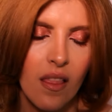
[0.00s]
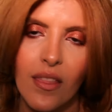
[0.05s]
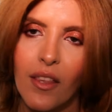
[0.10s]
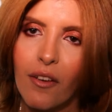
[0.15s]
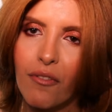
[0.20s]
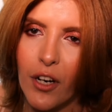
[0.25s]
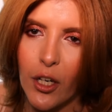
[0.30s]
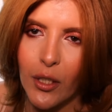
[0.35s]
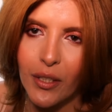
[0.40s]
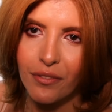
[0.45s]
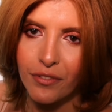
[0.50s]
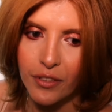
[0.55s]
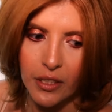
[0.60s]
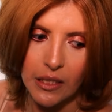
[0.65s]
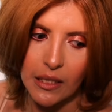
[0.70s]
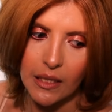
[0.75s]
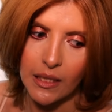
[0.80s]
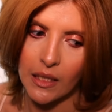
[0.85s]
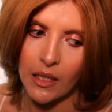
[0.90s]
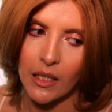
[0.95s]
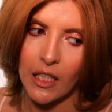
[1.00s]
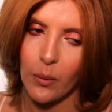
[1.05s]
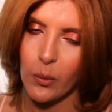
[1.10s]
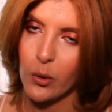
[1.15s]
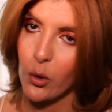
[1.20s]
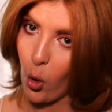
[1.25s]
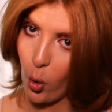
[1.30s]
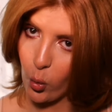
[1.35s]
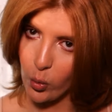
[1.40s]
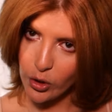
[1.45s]
The very first thing that I
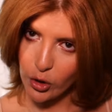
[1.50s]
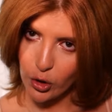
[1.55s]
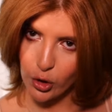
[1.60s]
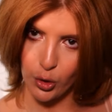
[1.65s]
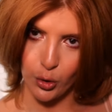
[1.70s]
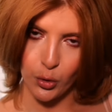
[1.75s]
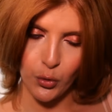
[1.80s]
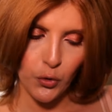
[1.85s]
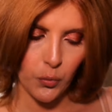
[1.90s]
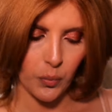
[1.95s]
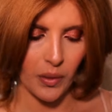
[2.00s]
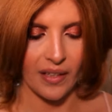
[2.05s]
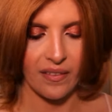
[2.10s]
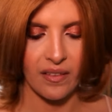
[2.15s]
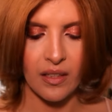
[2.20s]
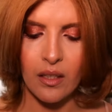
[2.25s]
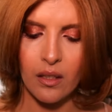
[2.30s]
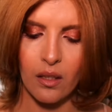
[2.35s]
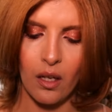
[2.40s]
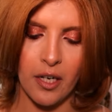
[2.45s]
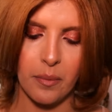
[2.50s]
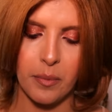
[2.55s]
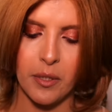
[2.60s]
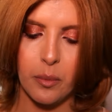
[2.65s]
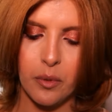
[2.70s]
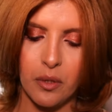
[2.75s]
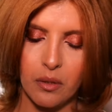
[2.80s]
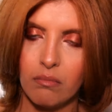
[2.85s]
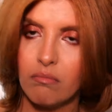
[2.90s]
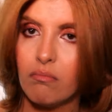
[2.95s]
would always use, but I think a lot of
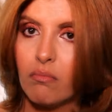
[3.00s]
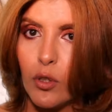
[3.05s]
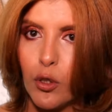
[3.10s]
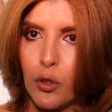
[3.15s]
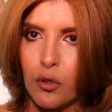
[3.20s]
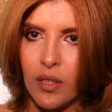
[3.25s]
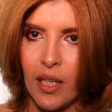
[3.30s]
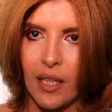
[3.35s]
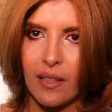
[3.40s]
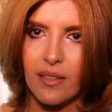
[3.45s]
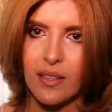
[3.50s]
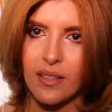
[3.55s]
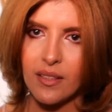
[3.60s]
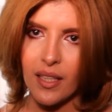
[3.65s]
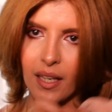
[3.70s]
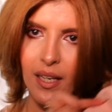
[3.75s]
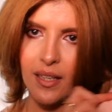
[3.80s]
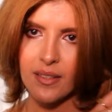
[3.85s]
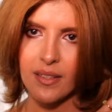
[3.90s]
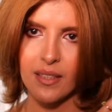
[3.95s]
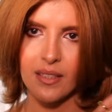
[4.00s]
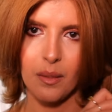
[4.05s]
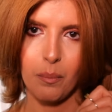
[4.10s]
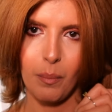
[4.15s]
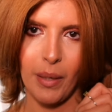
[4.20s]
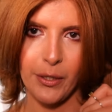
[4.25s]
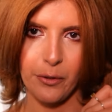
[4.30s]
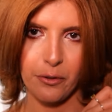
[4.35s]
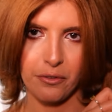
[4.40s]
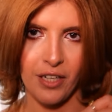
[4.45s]
people use that these days, is a
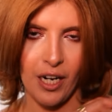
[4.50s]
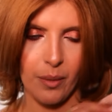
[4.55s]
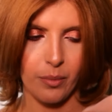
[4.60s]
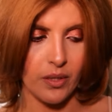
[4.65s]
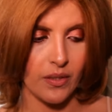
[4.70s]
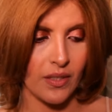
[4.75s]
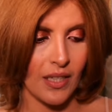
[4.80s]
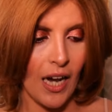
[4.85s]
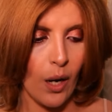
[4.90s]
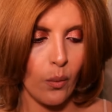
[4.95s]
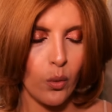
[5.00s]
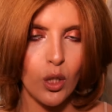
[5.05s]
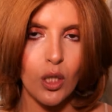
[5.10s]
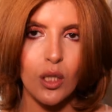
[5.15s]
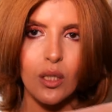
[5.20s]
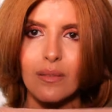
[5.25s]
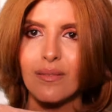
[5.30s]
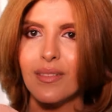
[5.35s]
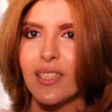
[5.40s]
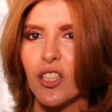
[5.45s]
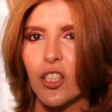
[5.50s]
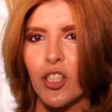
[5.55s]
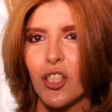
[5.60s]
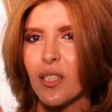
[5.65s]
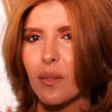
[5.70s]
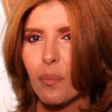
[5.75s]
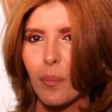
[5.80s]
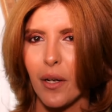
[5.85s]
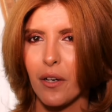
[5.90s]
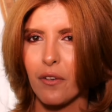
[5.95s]
microfiber towel. It's
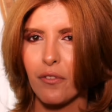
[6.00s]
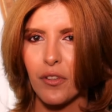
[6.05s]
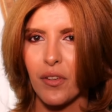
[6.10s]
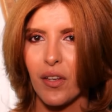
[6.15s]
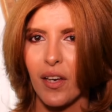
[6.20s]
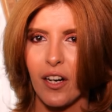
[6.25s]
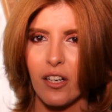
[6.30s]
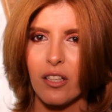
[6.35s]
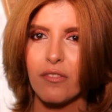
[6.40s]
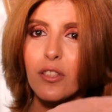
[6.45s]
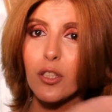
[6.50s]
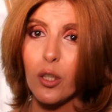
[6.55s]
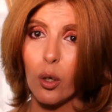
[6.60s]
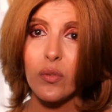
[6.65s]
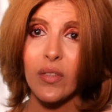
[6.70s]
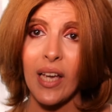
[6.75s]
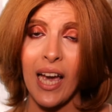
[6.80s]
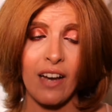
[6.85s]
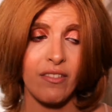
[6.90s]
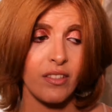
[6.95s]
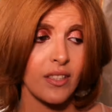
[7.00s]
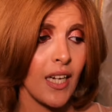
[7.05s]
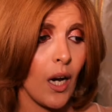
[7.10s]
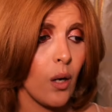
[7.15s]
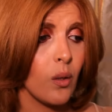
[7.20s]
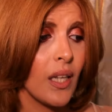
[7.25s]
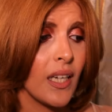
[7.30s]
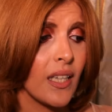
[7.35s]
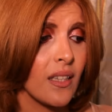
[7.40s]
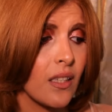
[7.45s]
just better for the hair. If you don't have a
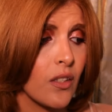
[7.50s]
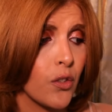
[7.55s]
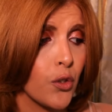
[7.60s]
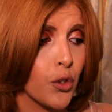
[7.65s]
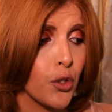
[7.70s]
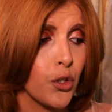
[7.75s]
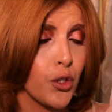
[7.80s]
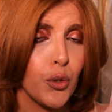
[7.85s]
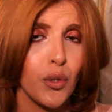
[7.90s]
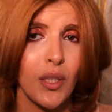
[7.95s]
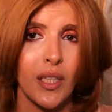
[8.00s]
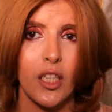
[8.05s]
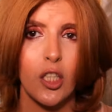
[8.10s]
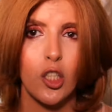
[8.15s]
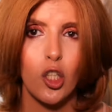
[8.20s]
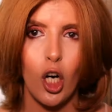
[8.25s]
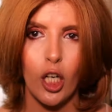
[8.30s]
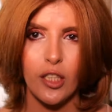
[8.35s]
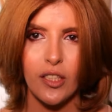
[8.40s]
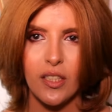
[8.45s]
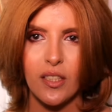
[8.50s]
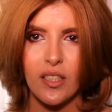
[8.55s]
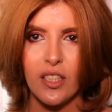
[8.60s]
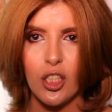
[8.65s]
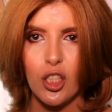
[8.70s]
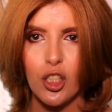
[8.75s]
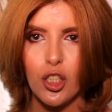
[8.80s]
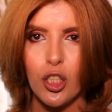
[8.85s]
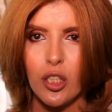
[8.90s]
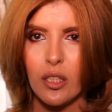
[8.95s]
towel like this, you can use like a cotton
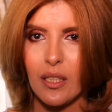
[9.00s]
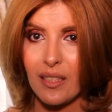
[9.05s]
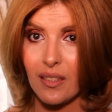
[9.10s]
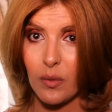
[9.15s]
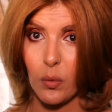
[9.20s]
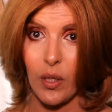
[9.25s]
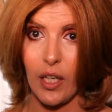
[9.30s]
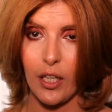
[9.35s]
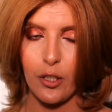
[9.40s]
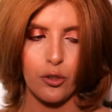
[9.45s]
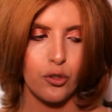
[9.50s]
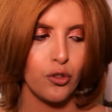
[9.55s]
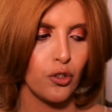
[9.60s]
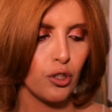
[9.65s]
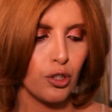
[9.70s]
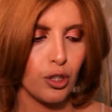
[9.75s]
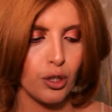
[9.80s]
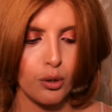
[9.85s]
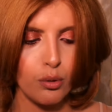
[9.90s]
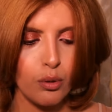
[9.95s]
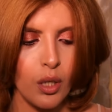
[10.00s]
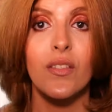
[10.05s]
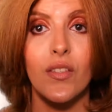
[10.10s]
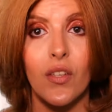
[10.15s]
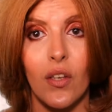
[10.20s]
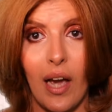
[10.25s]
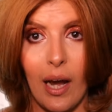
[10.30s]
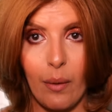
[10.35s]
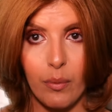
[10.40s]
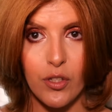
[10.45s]
t-shirt. That's what I used to do.
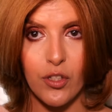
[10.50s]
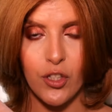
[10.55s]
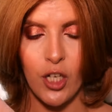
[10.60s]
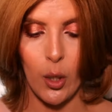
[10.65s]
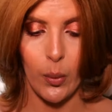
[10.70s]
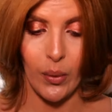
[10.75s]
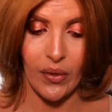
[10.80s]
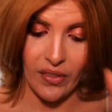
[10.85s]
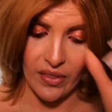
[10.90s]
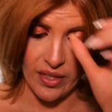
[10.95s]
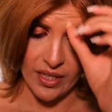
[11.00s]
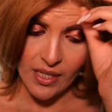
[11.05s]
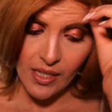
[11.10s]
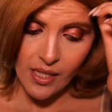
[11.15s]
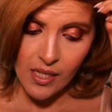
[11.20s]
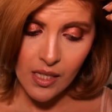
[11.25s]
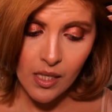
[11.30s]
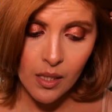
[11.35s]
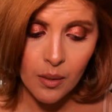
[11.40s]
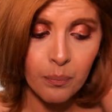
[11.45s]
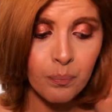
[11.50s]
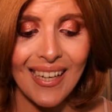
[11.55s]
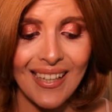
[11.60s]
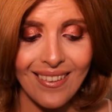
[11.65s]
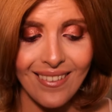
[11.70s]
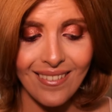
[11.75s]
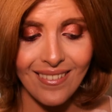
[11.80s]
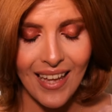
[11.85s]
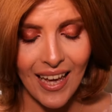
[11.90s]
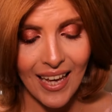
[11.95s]
So I would start with this,
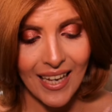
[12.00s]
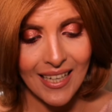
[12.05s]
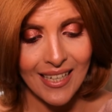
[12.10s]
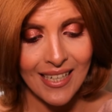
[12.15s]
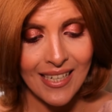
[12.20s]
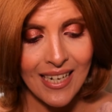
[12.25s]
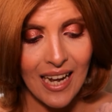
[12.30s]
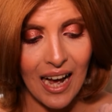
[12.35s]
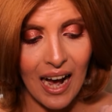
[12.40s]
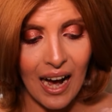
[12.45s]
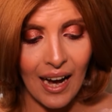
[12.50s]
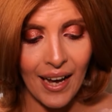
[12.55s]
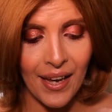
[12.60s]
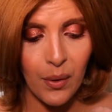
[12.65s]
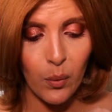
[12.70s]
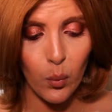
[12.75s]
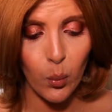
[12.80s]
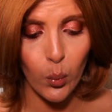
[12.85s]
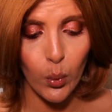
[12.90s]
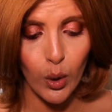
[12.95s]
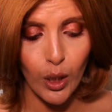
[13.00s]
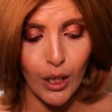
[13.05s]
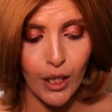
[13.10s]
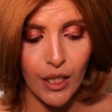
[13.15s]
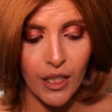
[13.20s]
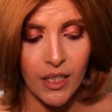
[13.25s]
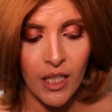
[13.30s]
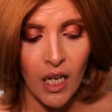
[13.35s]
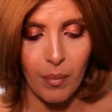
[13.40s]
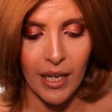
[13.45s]
and then I
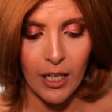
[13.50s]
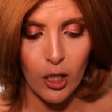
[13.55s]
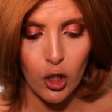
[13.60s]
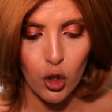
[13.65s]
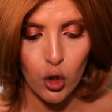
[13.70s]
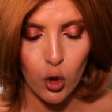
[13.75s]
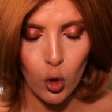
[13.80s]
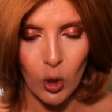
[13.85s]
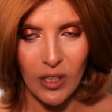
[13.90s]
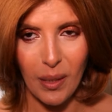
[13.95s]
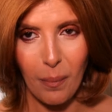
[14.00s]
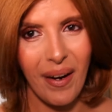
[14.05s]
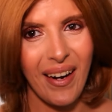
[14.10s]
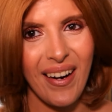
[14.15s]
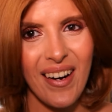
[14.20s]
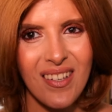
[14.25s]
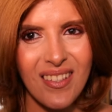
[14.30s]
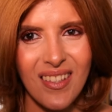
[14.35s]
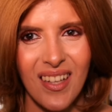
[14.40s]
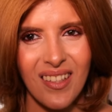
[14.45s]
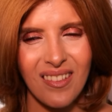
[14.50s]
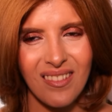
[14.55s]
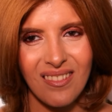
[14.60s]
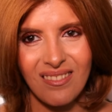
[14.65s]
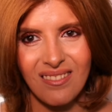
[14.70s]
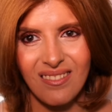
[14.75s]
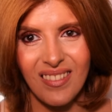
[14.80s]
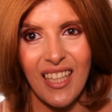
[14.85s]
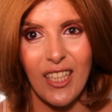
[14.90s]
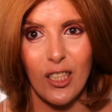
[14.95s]
would make sure that my hair's not
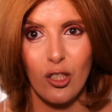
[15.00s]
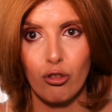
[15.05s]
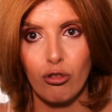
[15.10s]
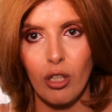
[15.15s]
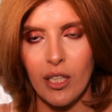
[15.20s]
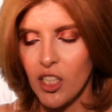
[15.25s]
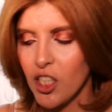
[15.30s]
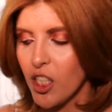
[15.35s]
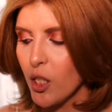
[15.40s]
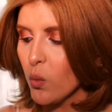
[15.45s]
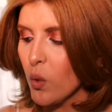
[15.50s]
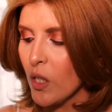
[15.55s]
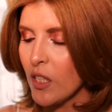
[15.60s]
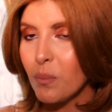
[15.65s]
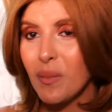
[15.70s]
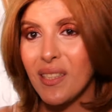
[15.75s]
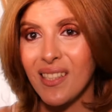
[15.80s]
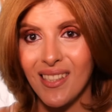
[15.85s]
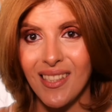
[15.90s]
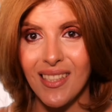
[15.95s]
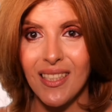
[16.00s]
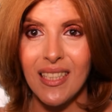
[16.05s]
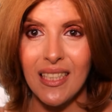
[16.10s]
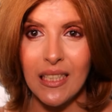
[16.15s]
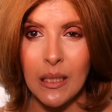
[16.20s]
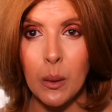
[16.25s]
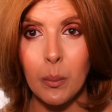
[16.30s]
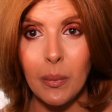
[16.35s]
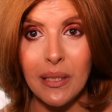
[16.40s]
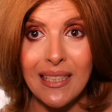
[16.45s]
like drenching wet, but still a
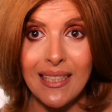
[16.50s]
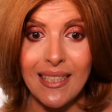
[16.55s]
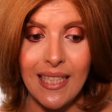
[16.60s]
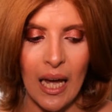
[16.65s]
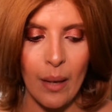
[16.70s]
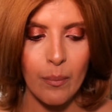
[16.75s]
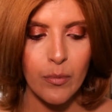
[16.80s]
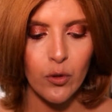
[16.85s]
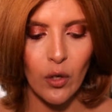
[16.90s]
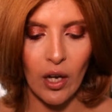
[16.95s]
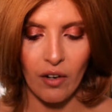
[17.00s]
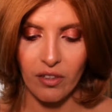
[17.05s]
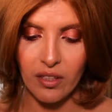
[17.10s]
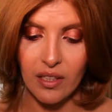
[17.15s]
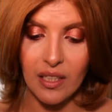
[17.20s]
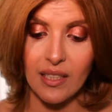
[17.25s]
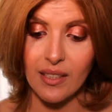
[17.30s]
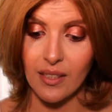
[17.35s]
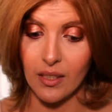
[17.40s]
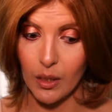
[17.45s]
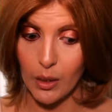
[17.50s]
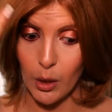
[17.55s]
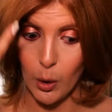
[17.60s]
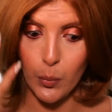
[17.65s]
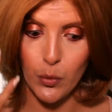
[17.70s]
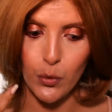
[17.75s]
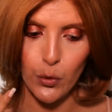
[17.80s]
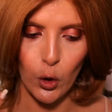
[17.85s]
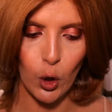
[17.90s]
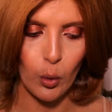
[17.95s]
little bit damp, so everything is gonna
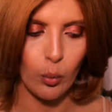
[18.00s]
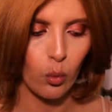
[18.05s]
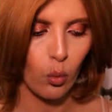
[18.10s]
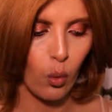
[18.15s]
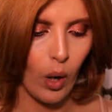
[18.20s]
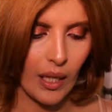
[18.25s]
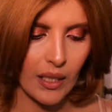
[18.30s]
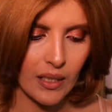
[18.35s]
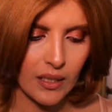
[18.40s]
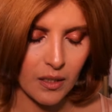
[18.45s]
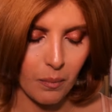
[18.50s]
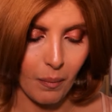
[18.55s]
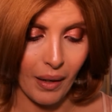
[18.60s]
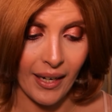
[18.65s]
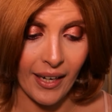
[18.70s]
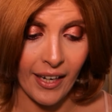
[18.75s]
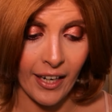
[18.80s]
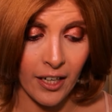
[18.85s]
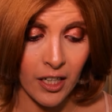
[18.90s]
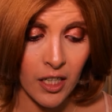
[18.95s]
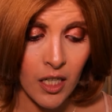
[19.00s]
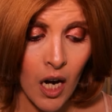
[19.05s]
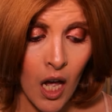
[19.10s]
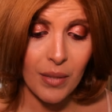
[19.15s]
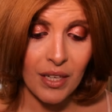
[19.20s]
absorb well into my hair.